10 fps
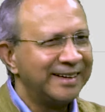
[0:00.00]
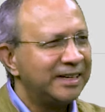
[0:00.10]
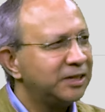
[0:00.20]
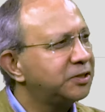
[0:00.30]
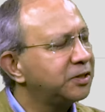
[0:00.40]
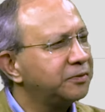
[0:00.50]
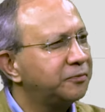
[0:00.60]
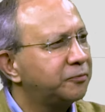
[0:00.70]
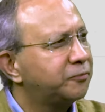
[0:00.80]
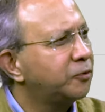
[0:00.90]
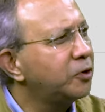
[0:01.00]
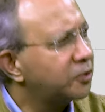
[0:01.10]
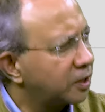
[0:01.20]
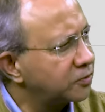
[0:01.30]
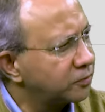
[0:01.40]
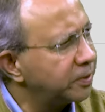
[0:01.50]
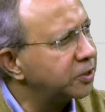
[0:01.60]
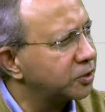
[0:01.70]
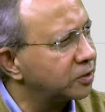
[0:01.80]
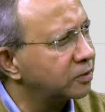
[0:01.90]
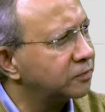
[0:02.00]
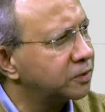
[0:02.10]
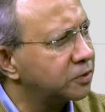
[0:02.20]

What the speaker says: It's a full transformation of the